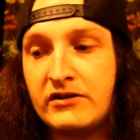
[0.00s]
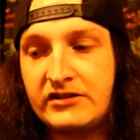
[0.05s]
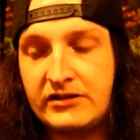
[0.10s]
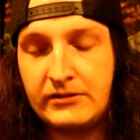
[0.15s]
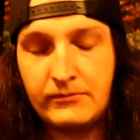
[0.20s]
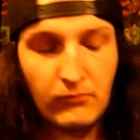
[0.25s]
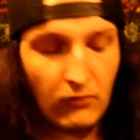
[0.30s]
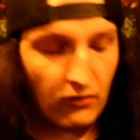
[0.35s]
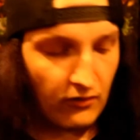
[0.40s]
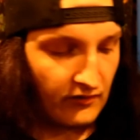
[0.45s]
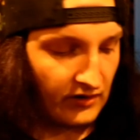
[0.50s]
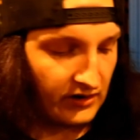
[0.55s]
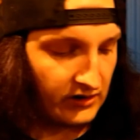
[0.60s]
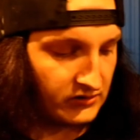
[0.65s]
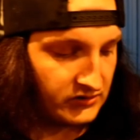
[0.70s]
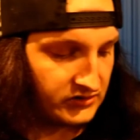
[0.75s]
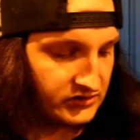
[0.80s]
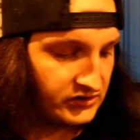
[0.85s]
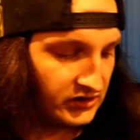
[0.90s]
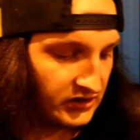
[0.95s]
to see more
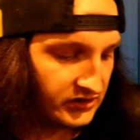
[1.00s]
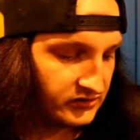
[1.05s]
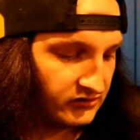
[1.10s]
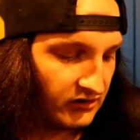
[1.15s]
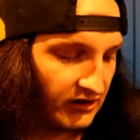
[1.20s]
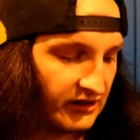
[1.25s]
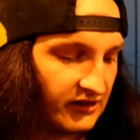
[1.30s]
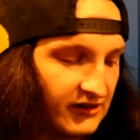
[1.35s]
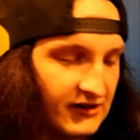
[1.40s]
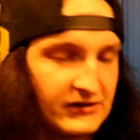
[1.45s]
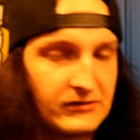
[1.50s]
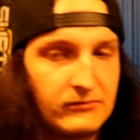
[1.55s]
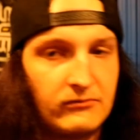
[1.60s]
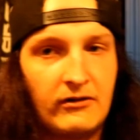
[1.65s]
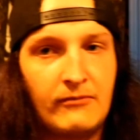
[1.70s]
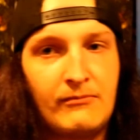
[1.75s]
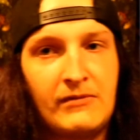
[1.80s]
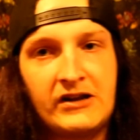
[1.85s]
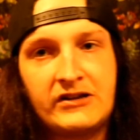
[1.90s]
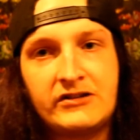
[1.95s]
videos just like this
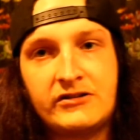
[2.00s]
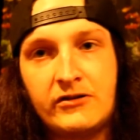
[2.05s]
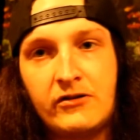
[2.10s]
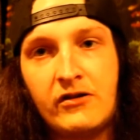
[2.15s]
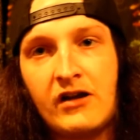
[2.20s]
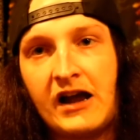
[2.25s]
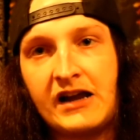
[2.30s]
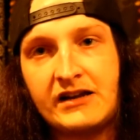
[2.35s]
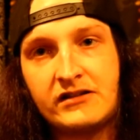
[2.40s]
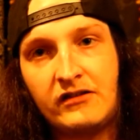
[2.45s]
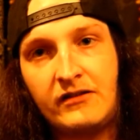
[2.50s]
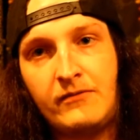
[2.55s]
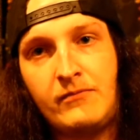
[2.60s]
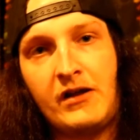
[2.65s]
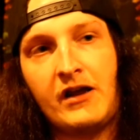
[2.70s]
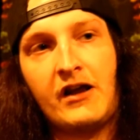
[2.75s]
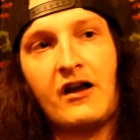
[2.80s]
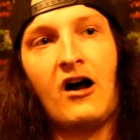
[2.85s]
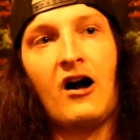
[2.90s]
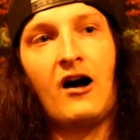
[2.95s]
one, make sure you guys leave me
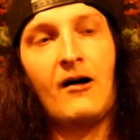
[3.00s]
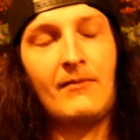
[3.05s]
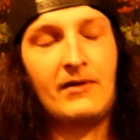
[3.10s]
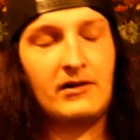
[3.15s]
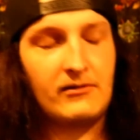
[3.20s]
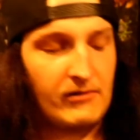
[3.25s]
a comment.